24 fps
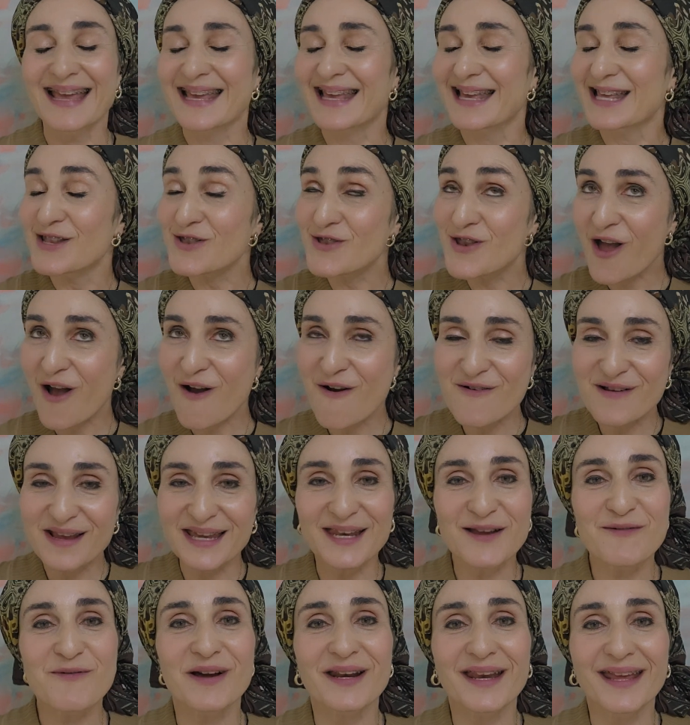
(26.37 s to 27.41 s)
No, he
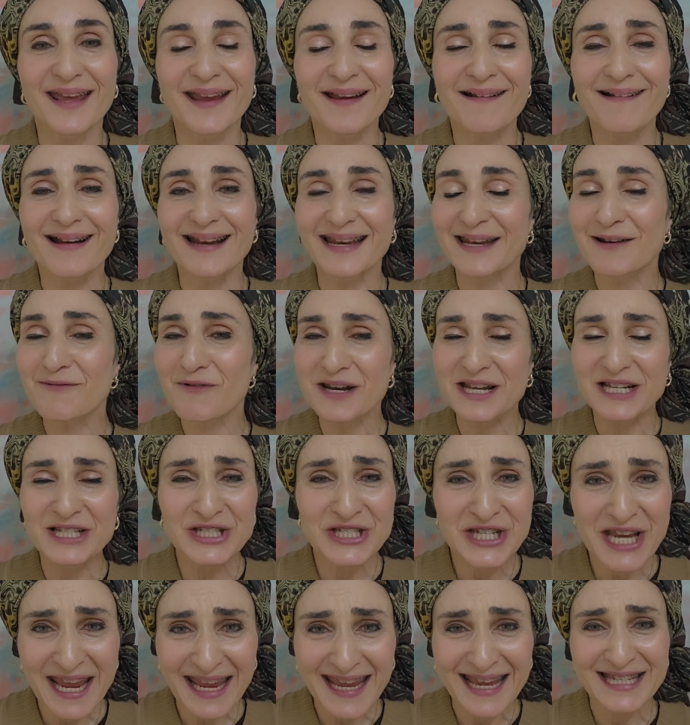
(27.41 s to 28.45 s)
didn't want to hear it, he didn't want to
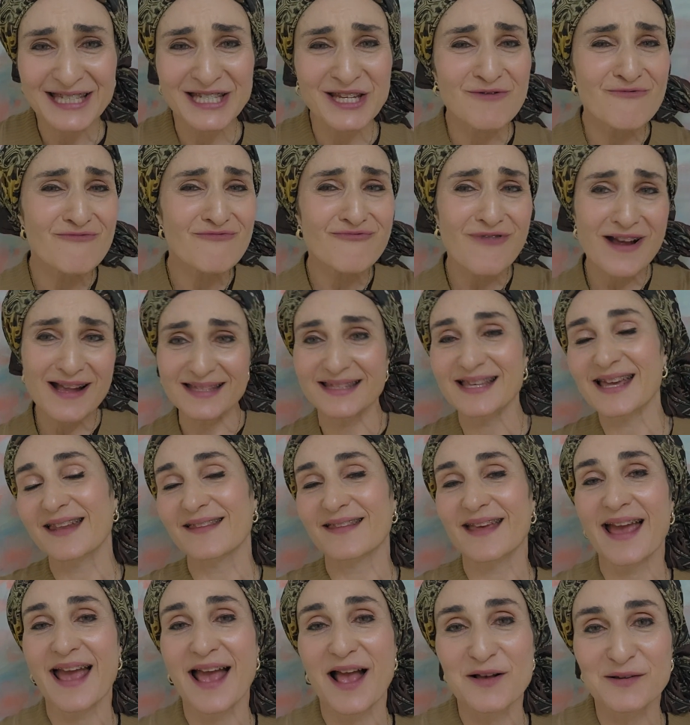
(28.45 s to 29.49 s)
change. He runs out of
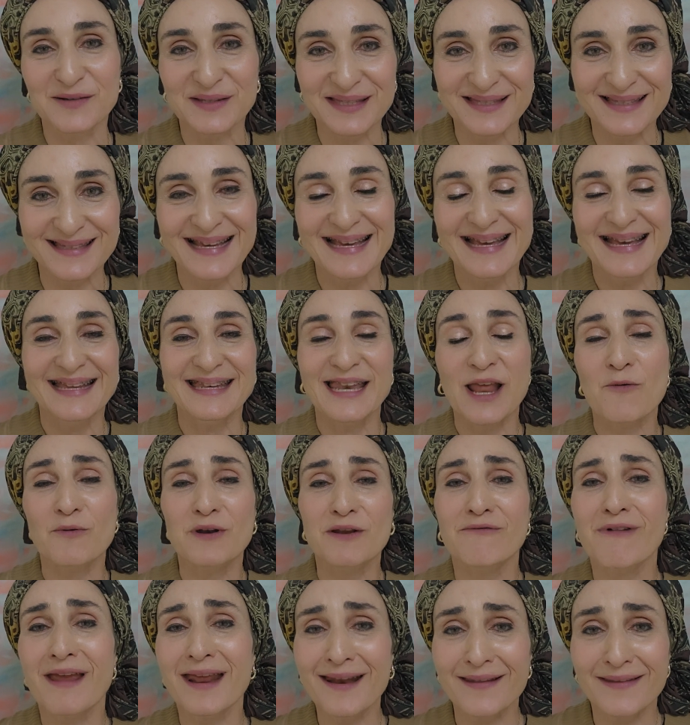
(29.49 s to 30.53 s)
the house. Now when he
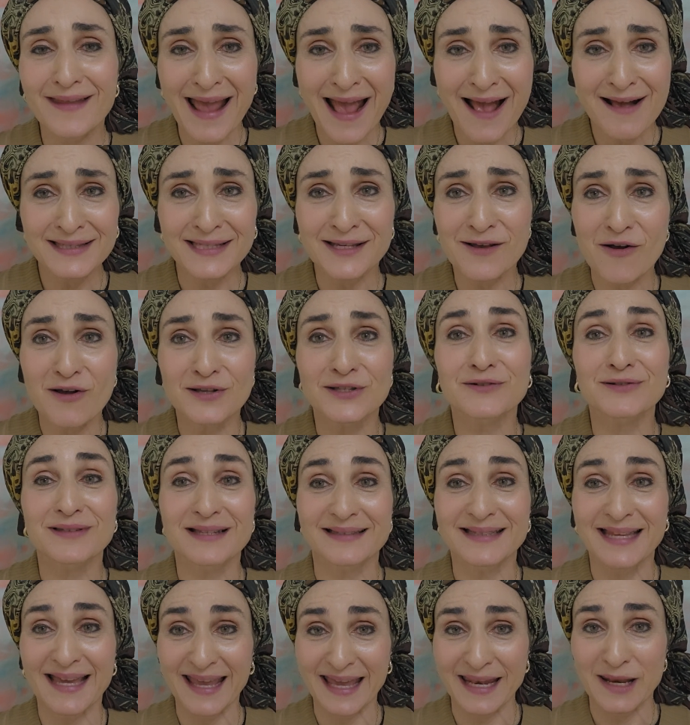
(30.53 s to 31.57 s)
ran out of the house, he also
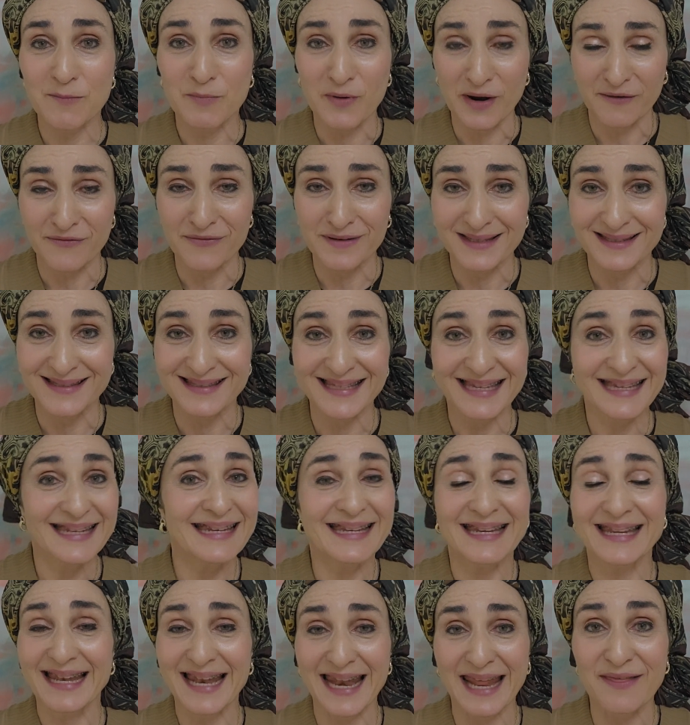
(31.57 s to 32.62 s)
didn't take any breakfast. He
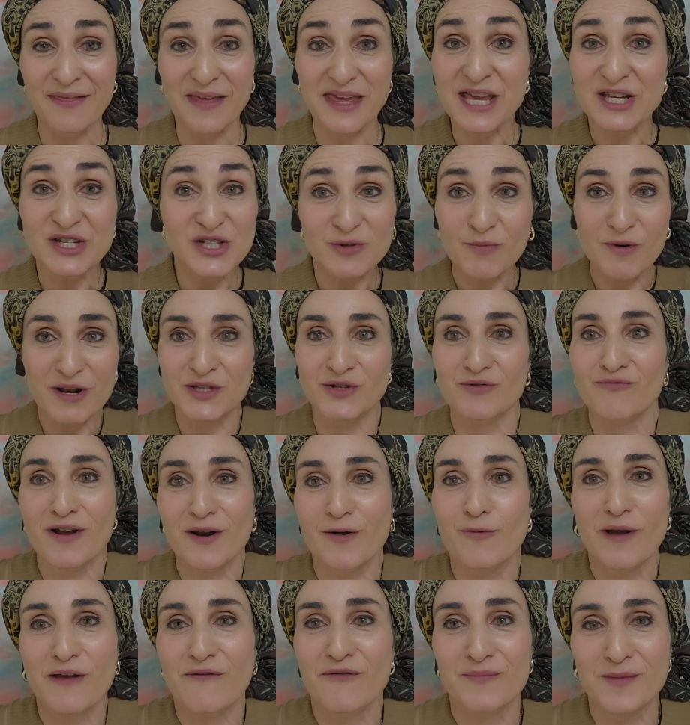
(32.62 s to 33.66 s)
didn't eat anything. He just wanted to run
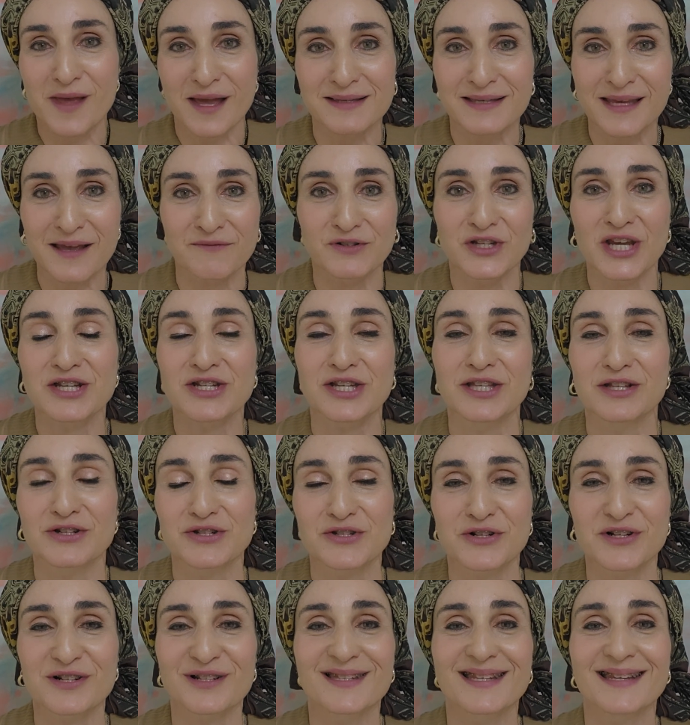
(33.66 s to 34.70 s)
away from the idea of changing the
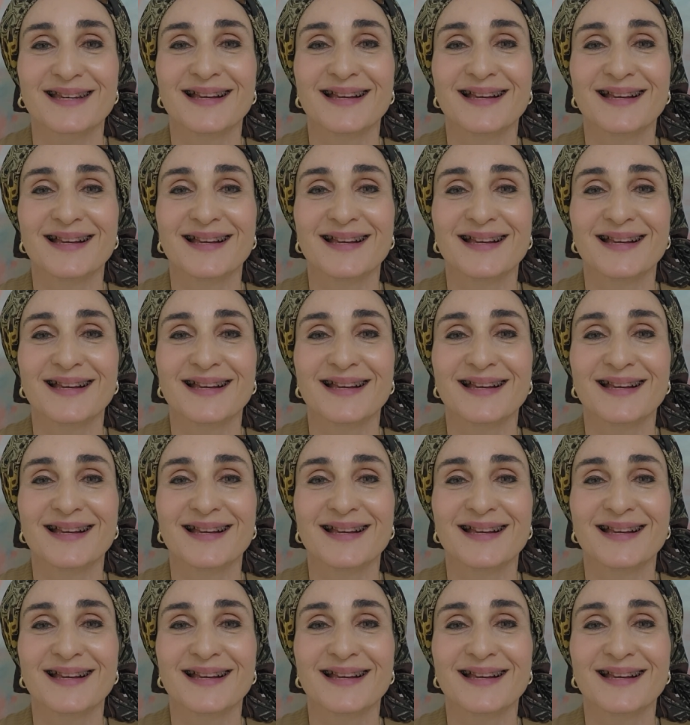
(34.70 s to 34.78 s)
shirt.